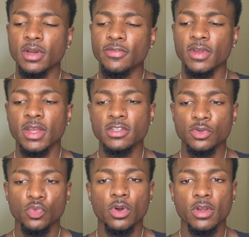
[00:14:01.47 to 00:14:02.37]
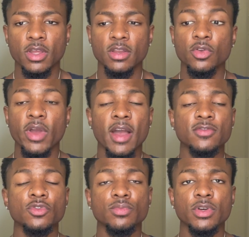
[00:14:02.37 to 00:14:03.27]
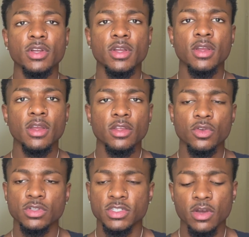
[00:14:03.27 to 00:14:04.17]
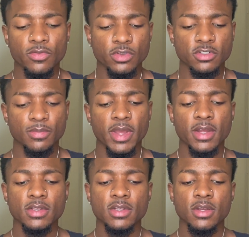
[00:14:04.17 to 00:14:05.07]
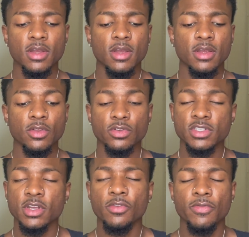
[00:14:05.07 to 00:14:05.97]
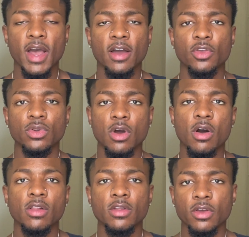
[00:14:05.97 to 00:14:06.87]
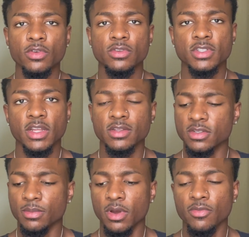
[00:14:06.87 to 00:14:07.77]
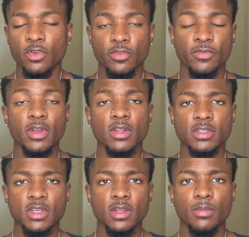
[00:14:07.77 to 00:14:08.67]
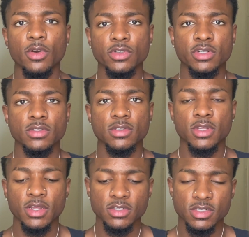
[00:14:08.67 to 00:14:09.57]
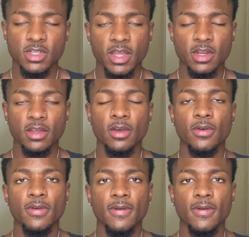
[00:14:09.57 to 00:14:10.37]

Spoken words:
But if it isn't working, you have to put your self-respect, your self-value, and all of those things above your feelings and emotions, and just let it go.